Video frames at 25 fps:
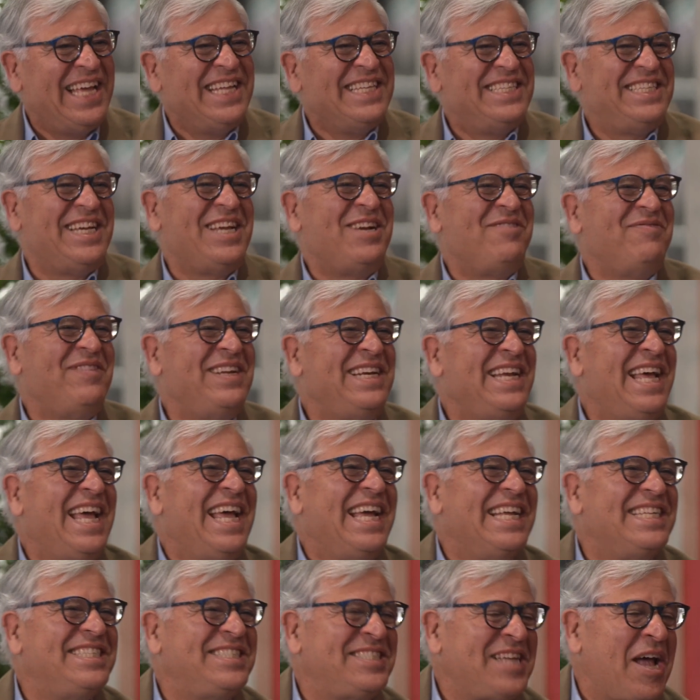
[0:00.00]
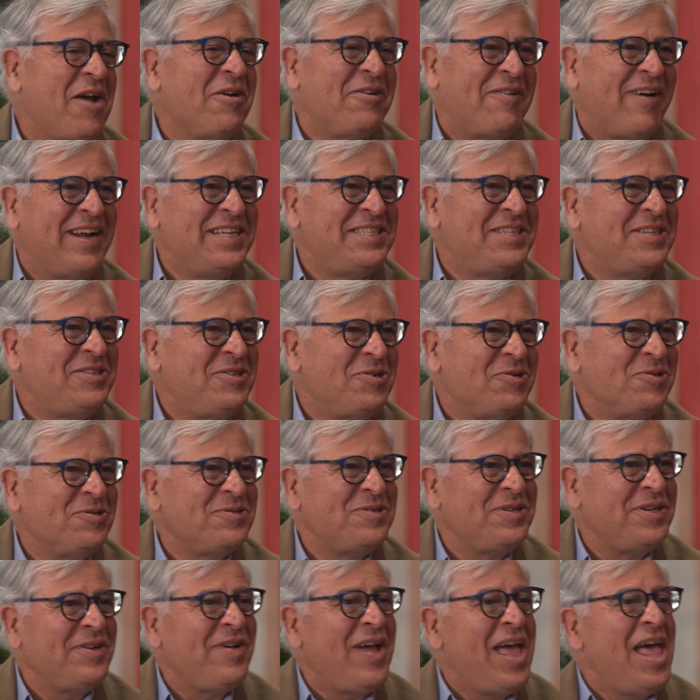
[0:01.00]
Gentlemen, it's so great to
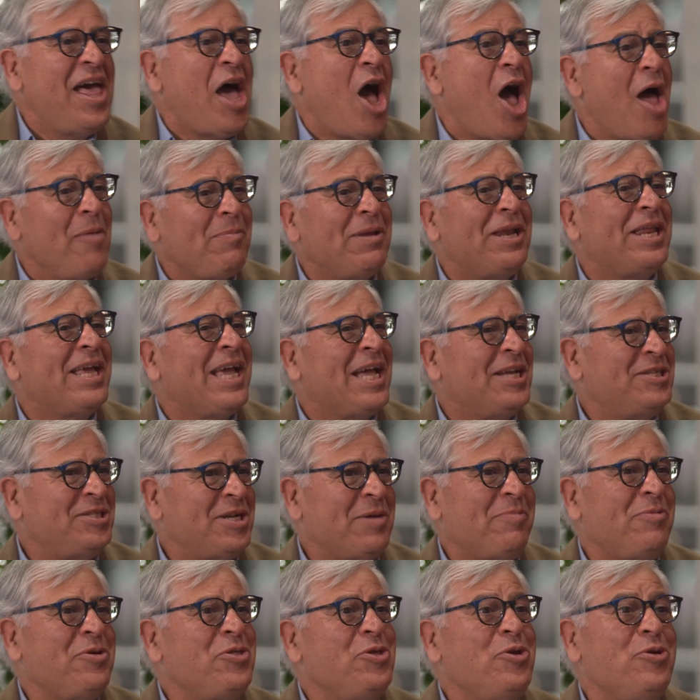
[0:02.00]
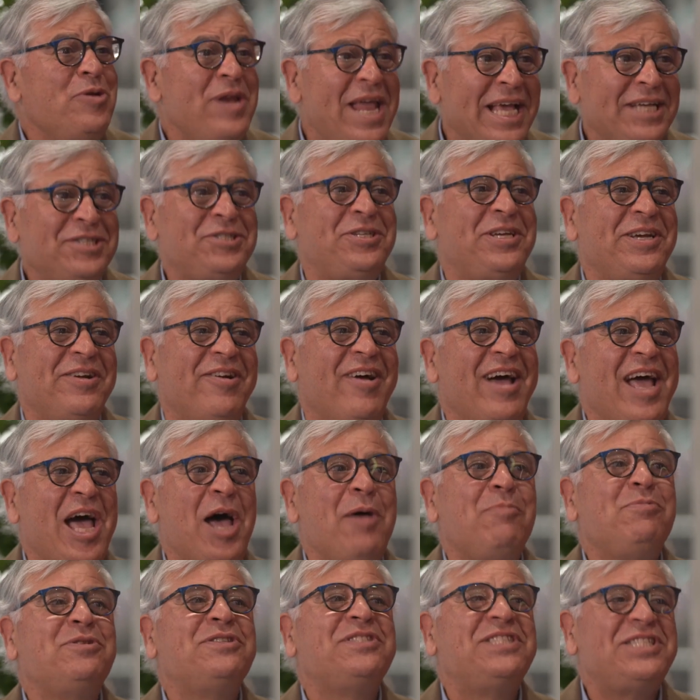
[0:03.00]
talk to you. I'm going to catch up with you next year, I
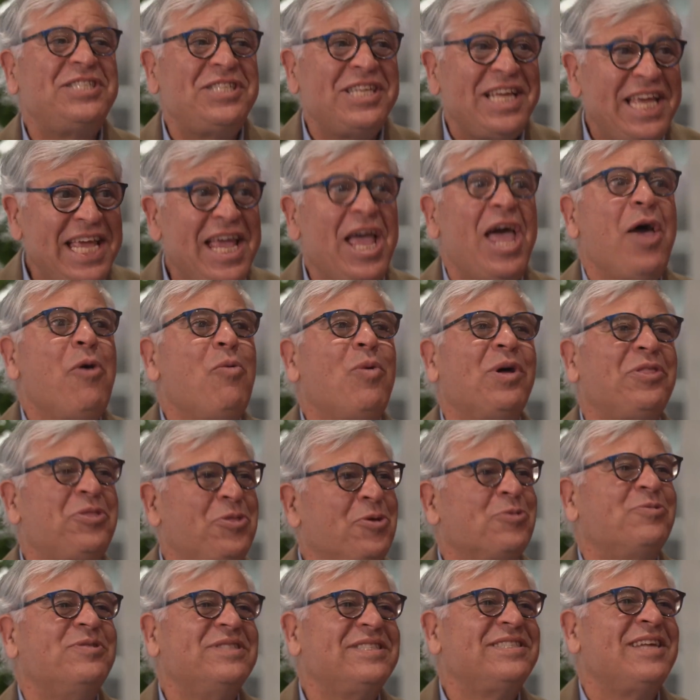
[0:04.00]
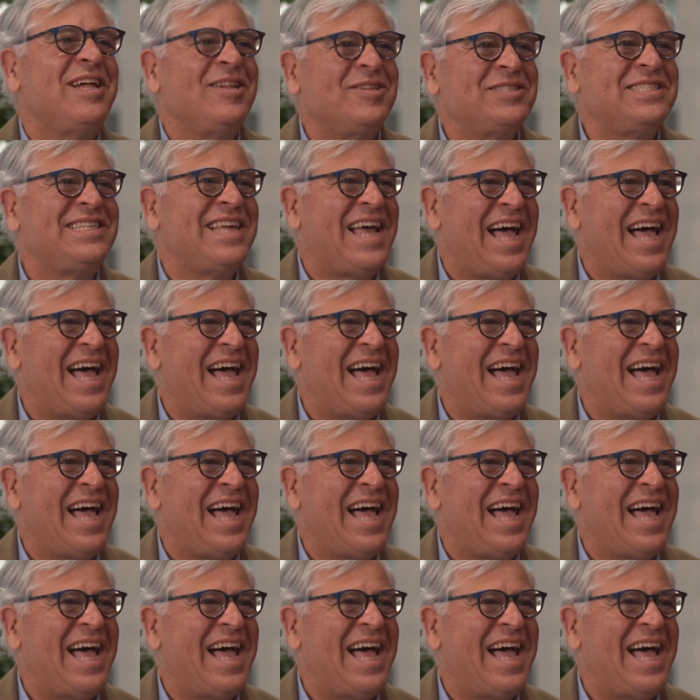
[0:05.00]
hope, to see what the results